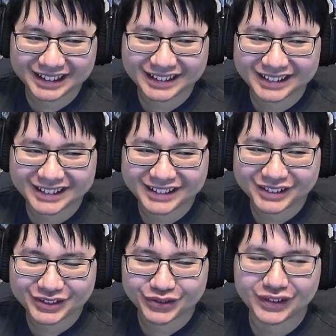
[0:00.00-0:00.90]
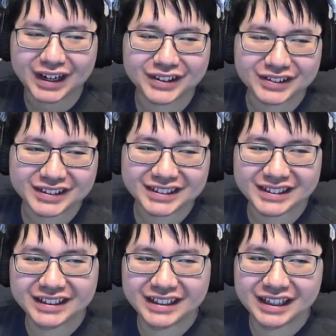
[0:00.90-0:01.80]
but I meant to say that Ryusei's
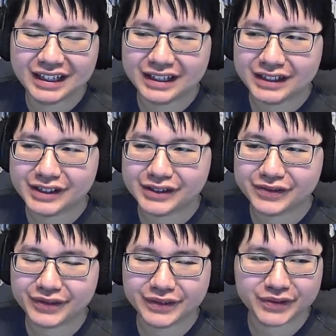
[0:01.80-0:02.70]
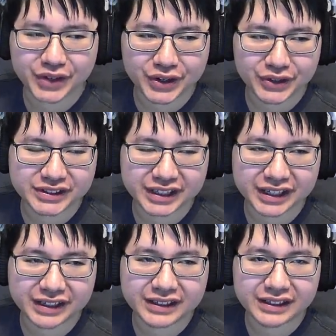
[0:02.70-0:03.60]
route was shown off more when this game was
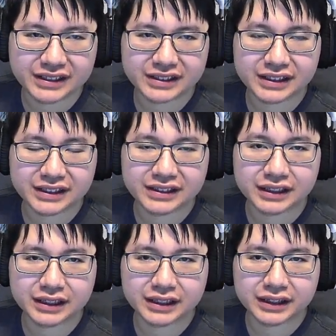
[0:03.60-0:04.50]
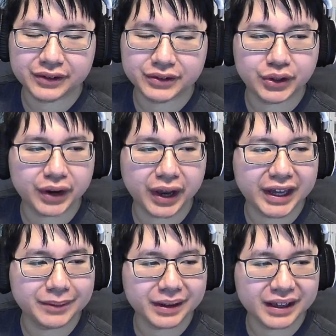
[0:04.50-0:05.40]
put into other media, like the
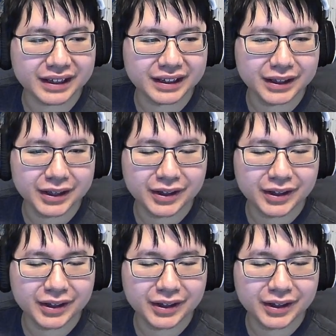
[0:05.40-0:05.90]
anime.